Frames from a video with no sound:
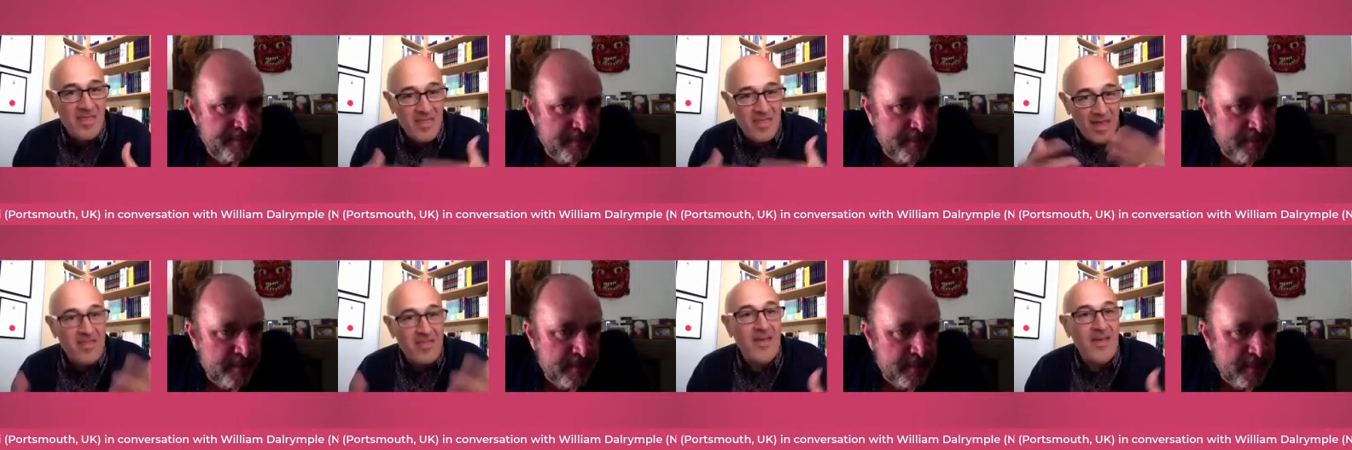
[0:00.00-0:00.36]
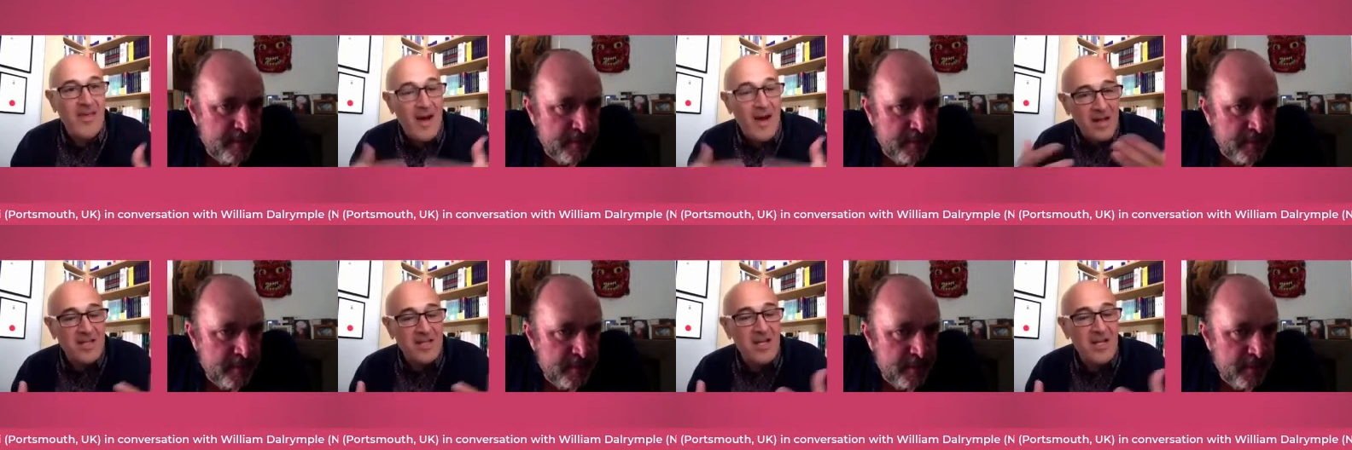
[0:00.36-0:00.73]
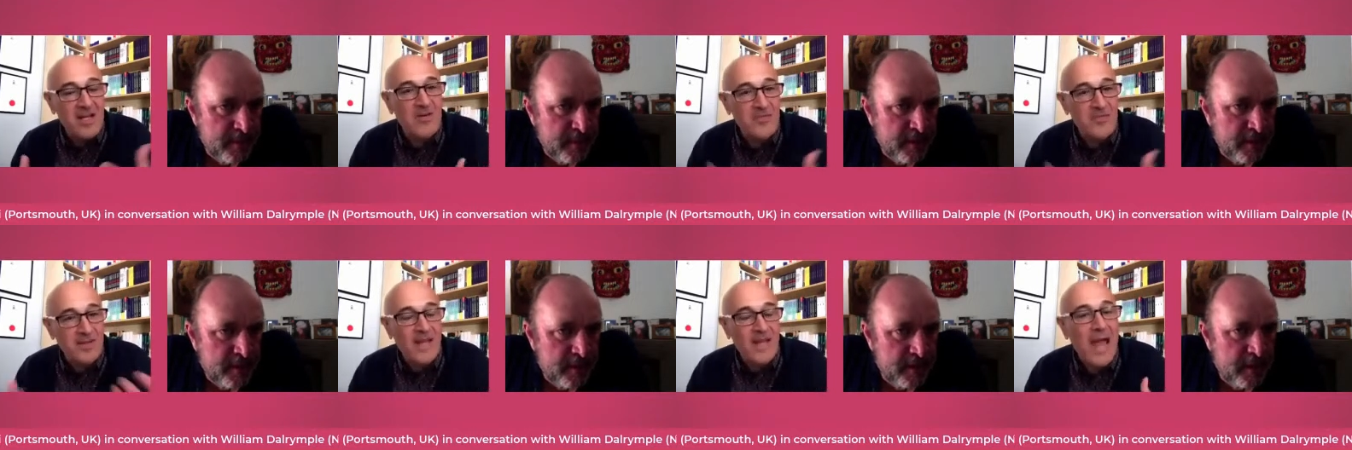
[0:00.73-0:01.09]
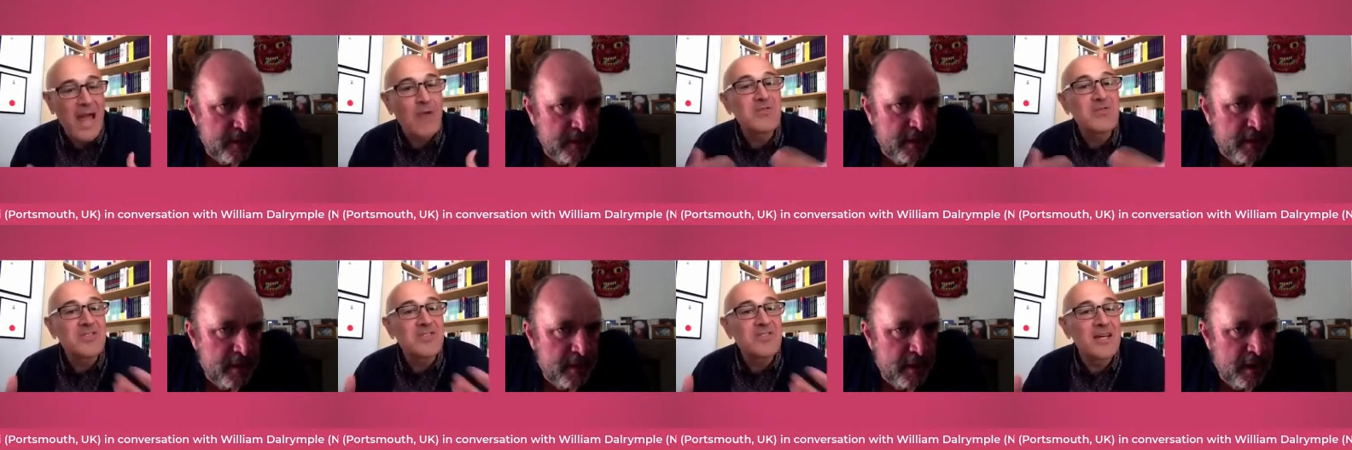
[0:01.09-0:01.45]
Speaker 1: the, the idea of
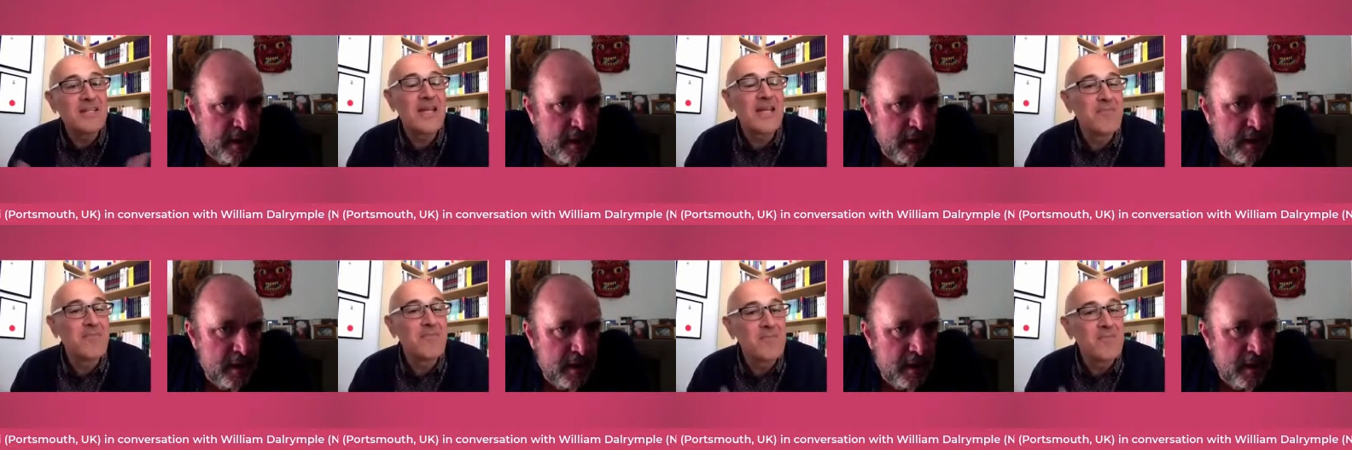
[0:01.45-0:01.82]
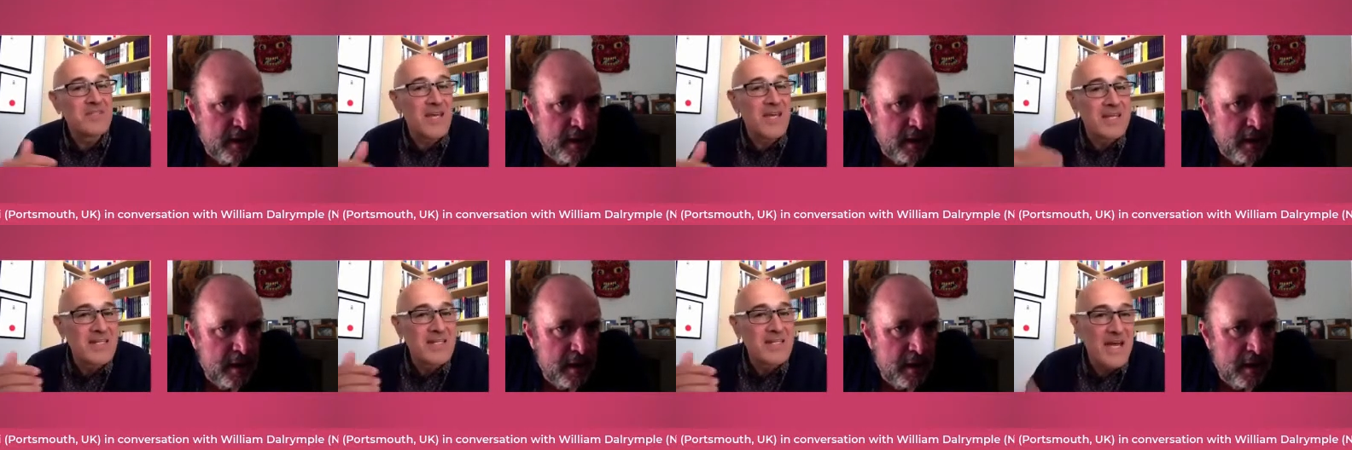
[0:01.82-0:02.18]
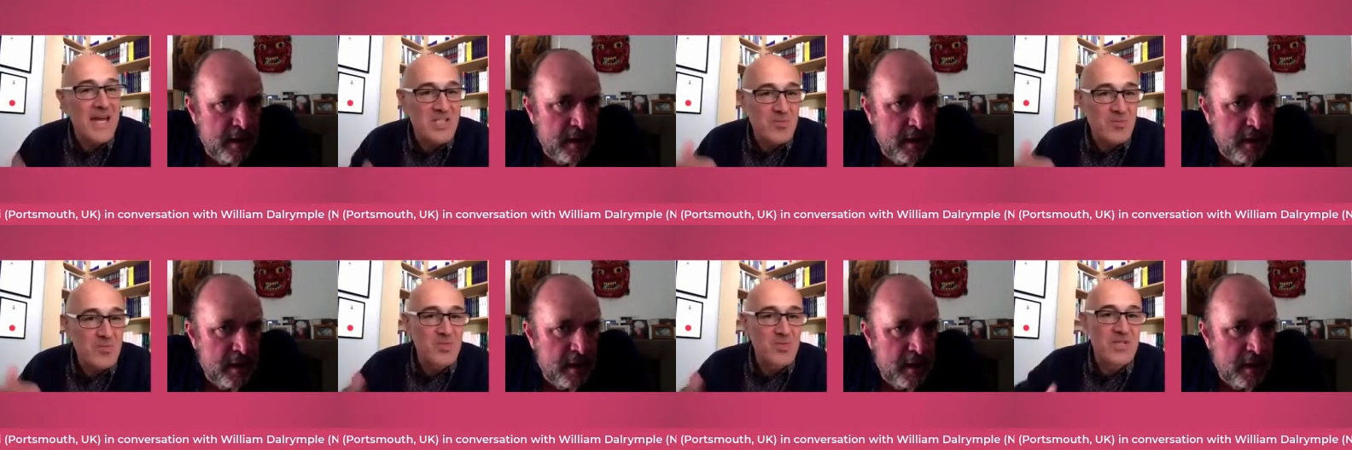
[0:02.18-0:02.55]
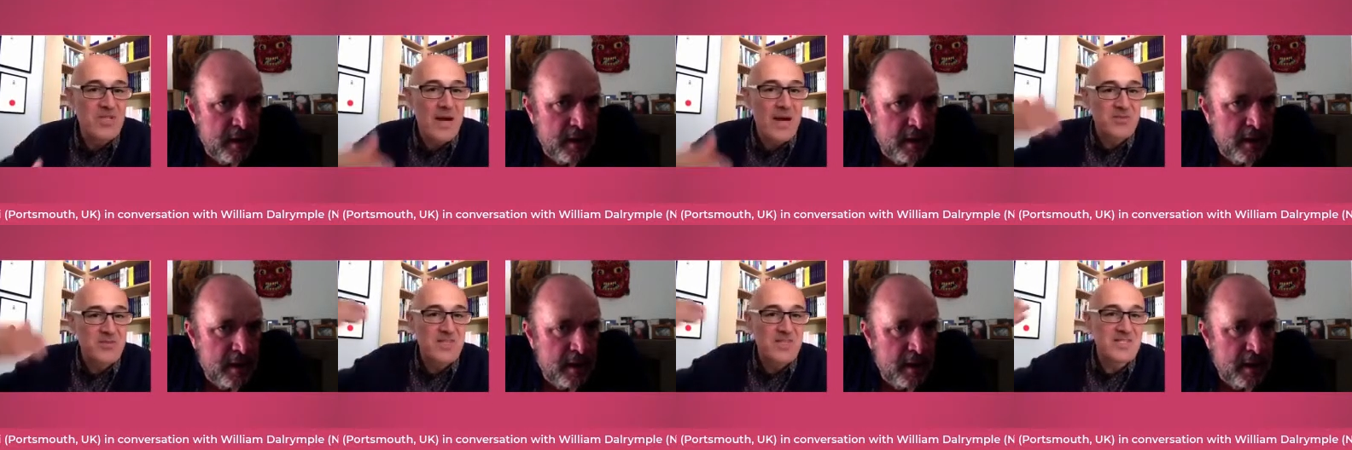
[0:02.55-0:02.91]
counting numbers in
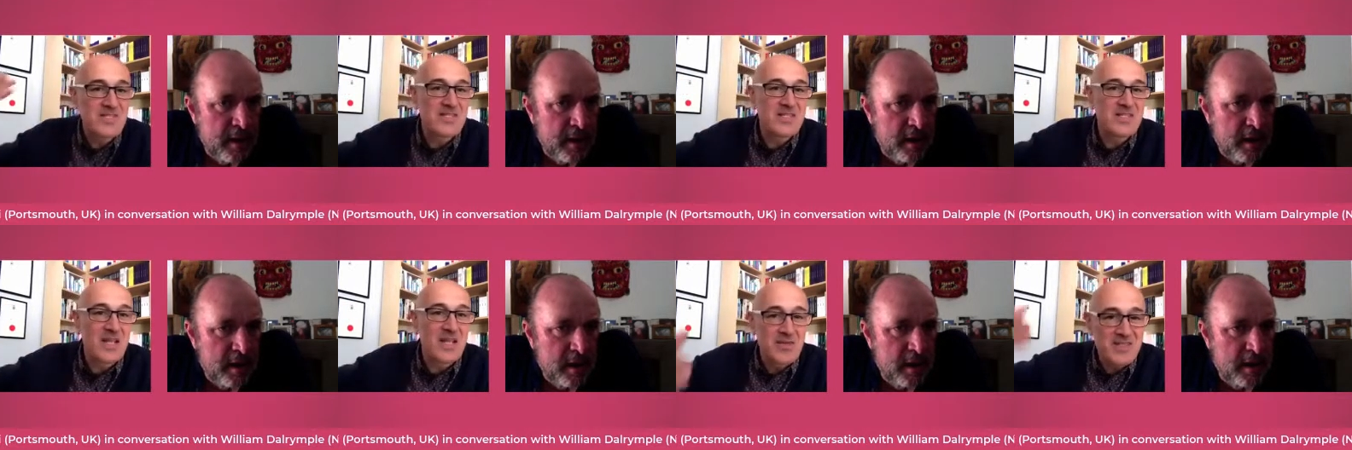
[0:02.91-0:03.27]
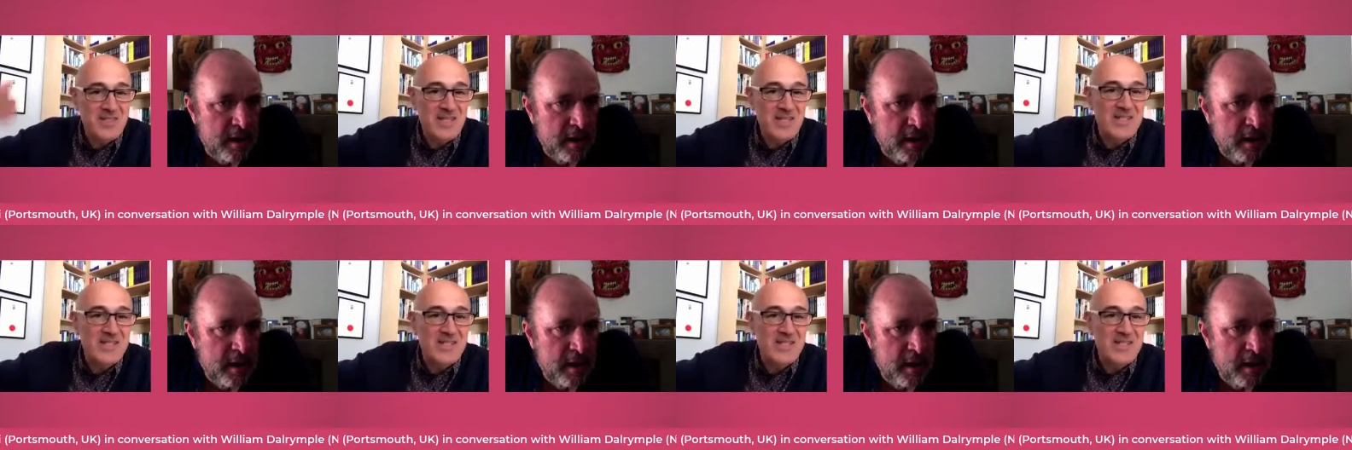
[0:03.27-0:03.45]
decimals up to you know